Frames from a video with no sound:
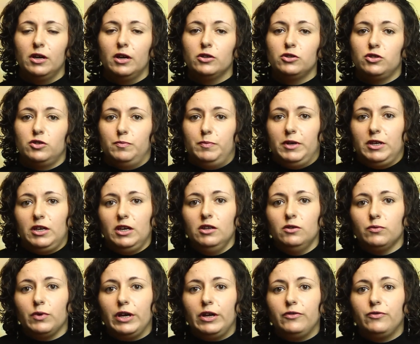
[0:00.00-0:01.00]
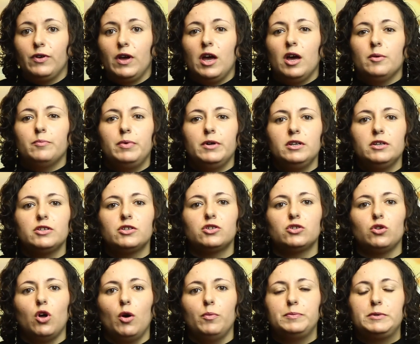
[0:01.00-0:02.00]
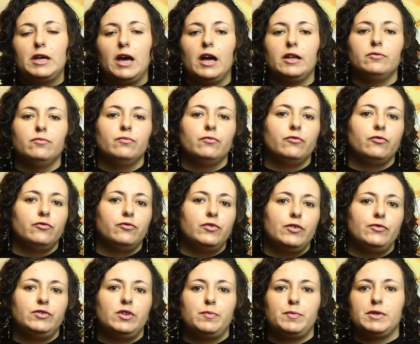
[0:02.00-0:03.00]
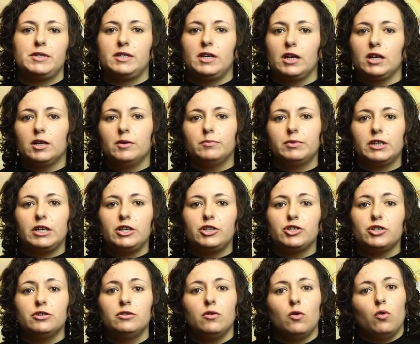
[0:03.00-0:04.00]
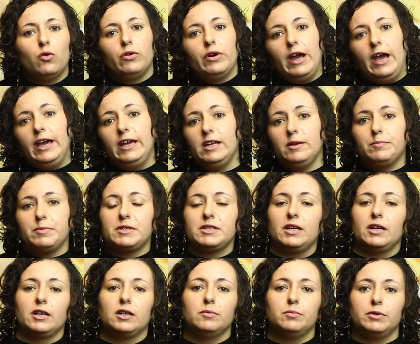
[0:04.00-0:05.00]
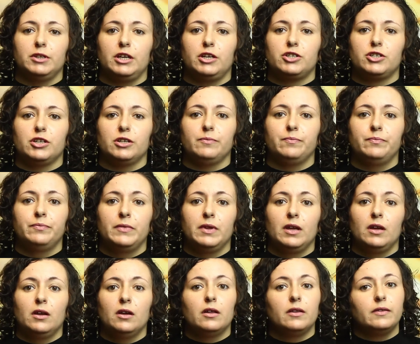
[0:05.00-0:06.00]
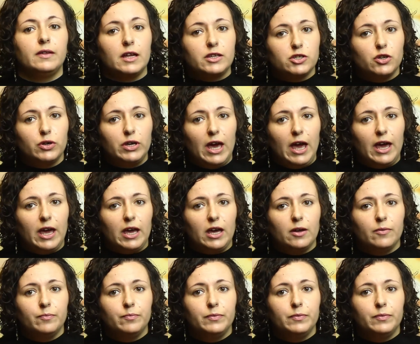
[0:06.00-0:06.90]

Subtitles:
to begin with, but is stopped at 50% completion or 80% completion. That's okay.